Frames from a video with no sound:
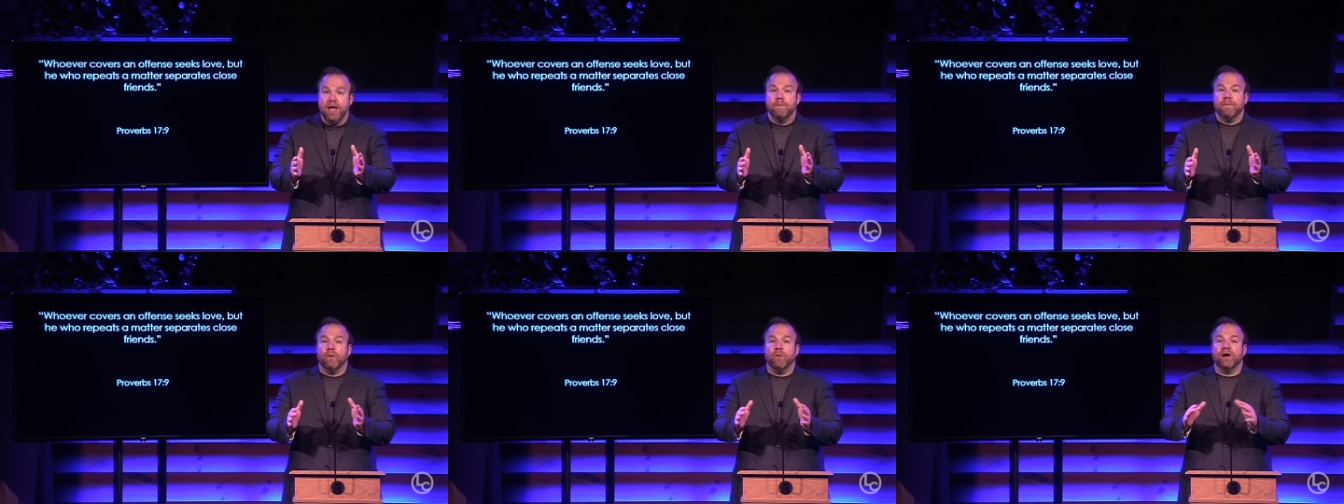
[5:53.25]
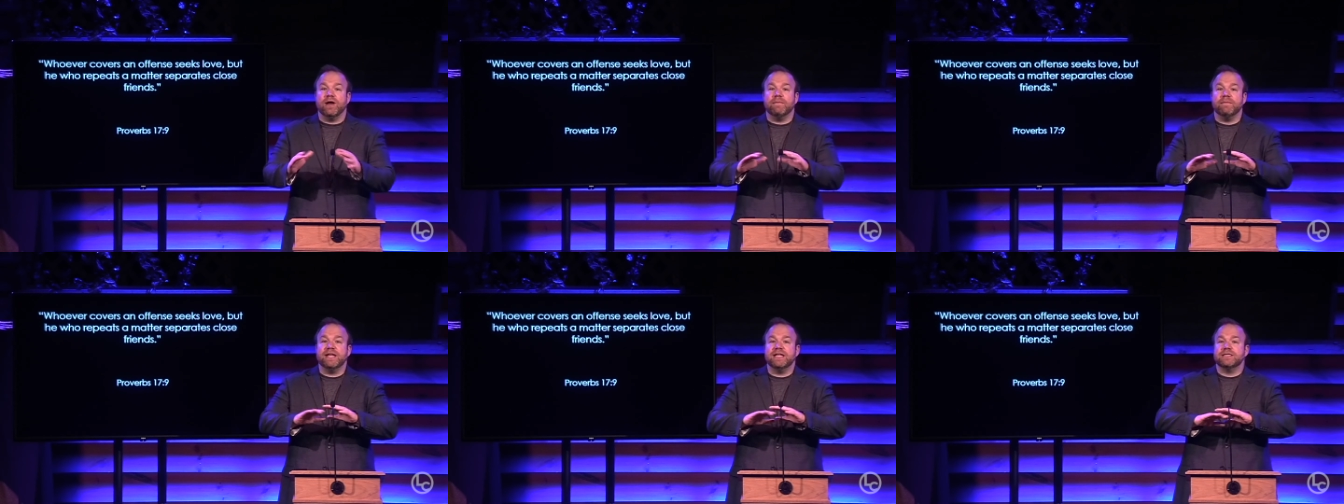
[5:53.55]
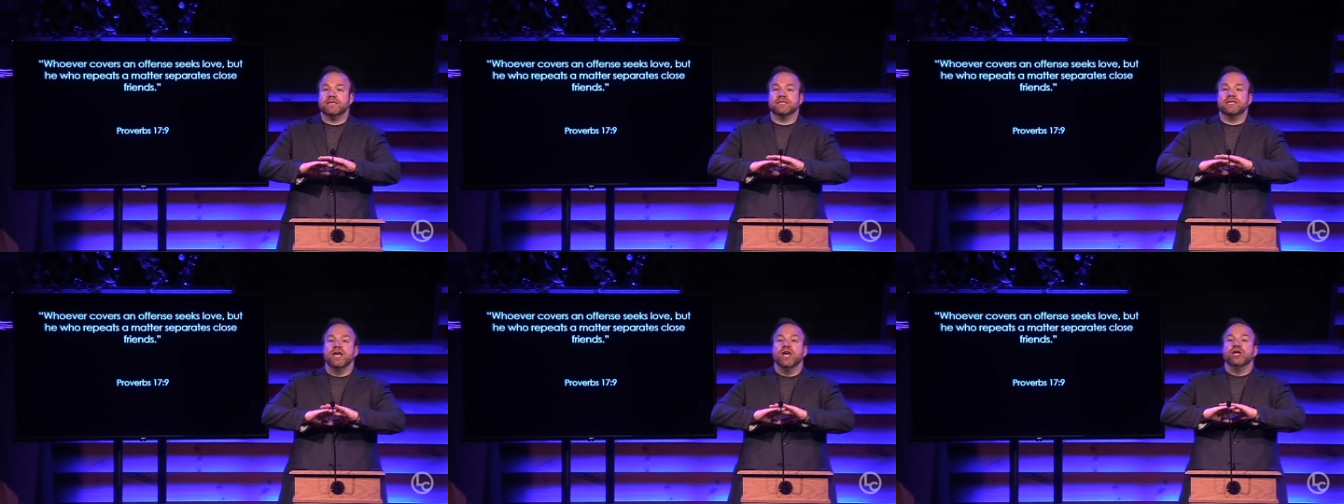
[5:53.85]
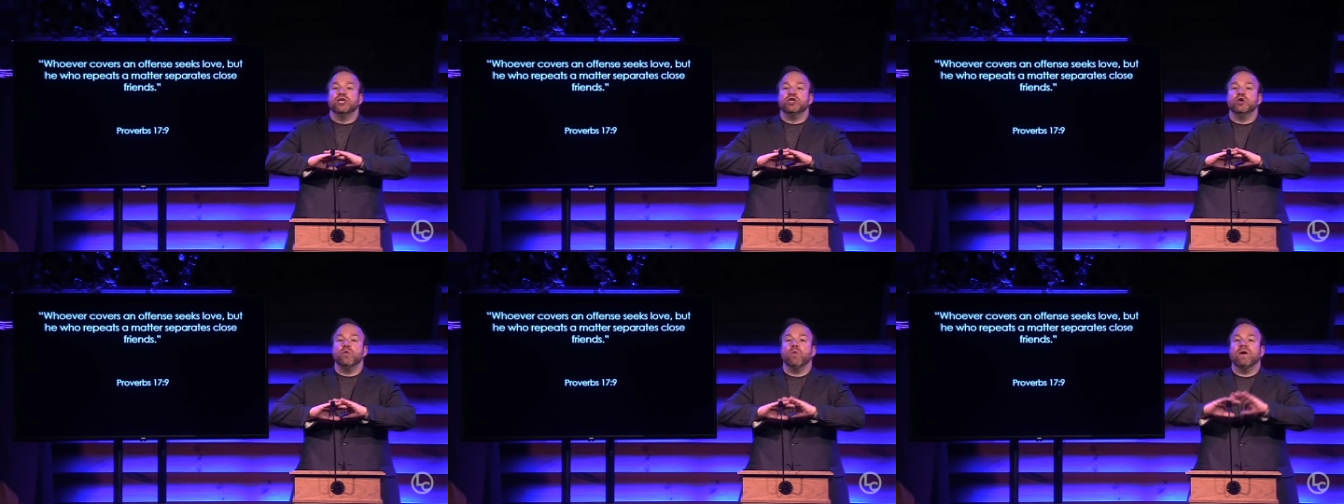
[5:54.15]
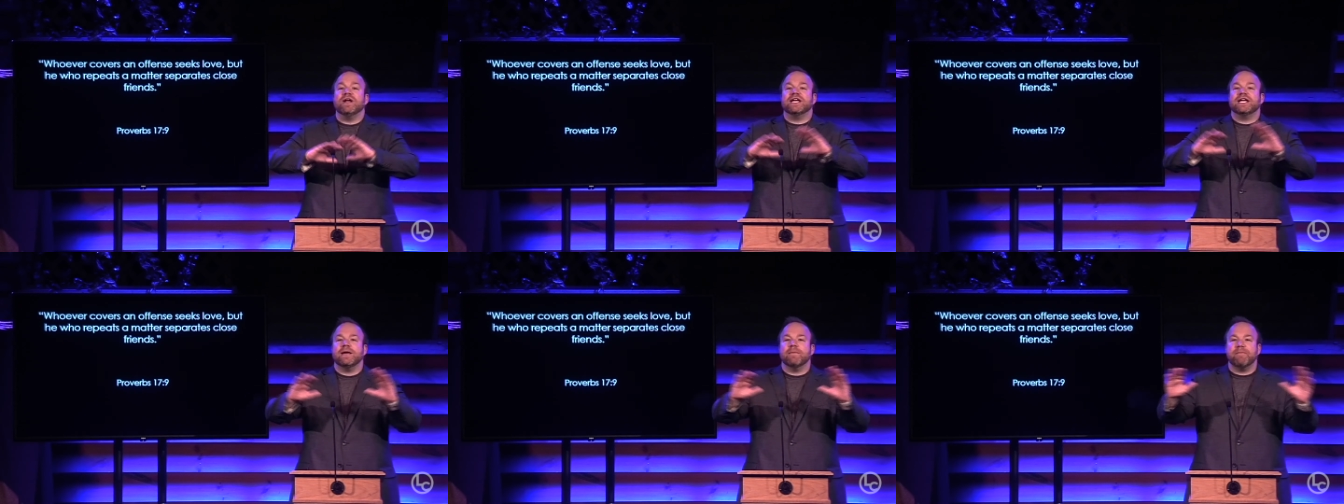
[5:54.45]
But what it means is you
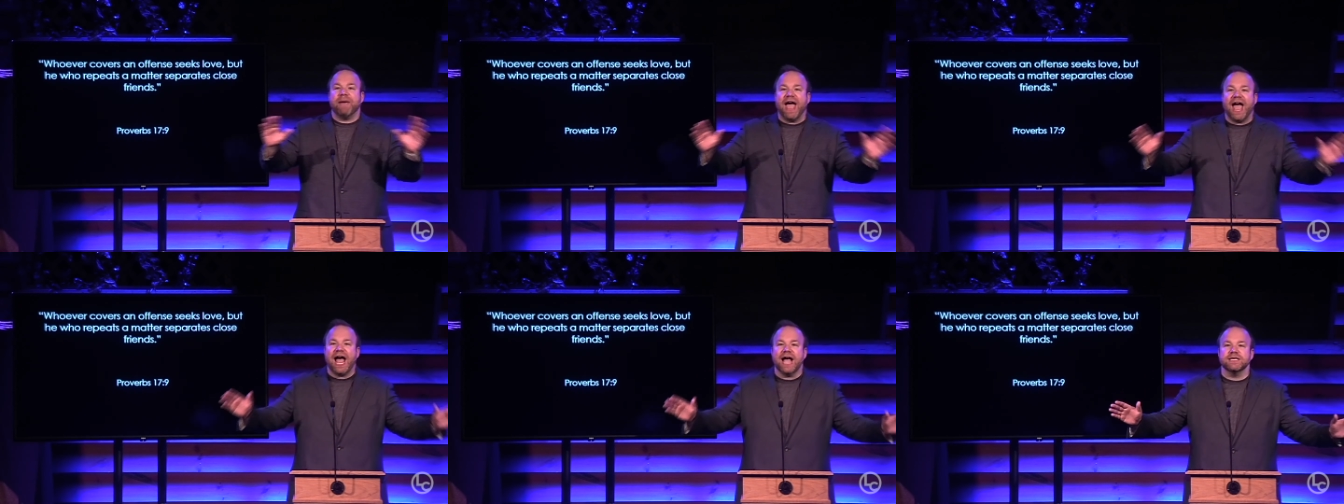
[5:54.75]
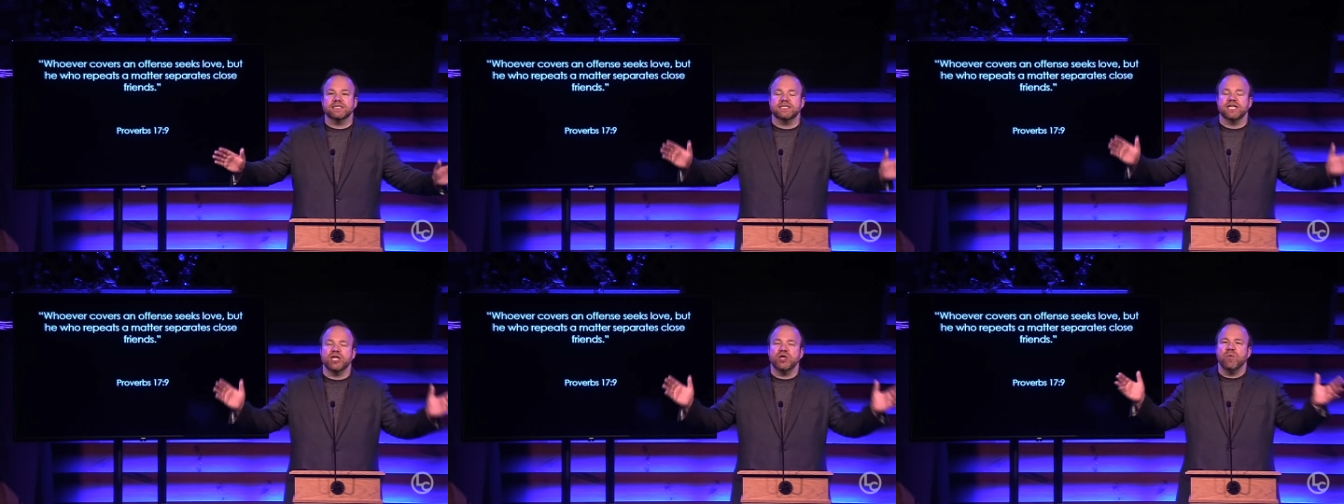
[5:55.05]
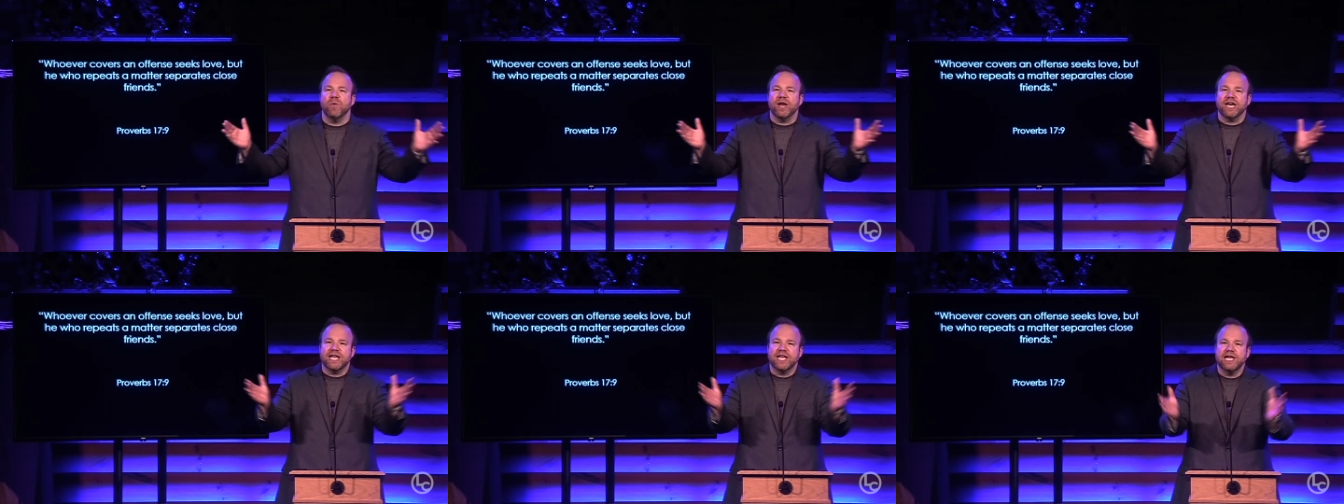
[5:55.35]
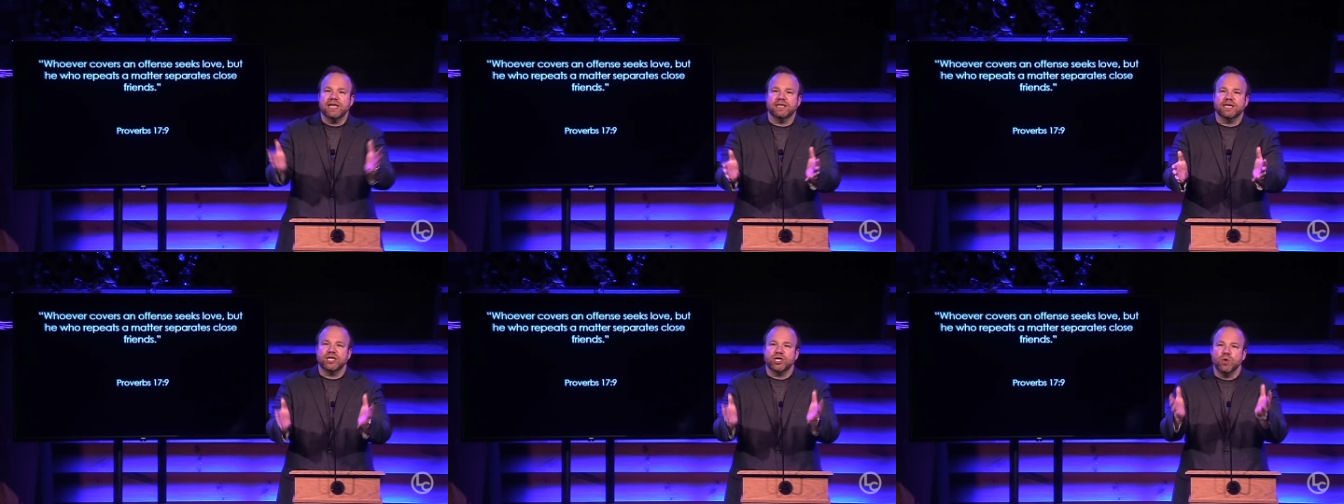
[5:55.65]
want to get past it. You want to heal it.